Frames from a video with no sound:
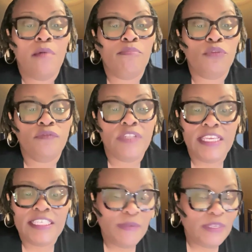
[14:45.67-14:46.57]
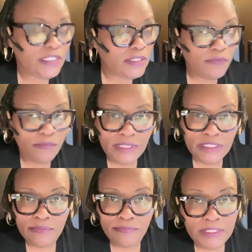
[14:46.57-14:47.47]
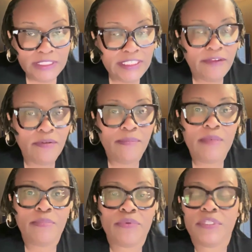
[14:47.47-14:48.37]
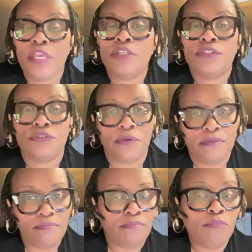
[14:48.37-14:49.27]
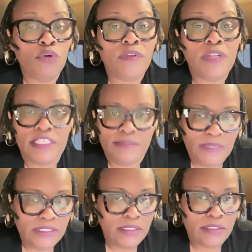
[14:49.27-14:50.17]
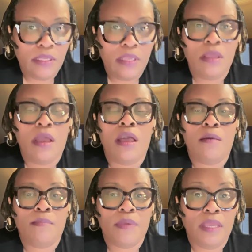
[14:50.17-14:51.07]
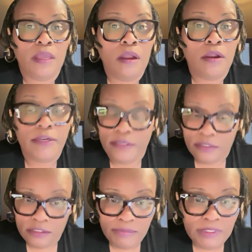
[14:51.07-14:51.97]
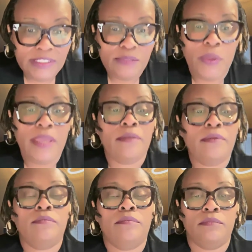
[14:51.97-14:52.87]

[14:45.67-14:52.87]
Moving expenses for military members. Certain moving expenses are deductible as well.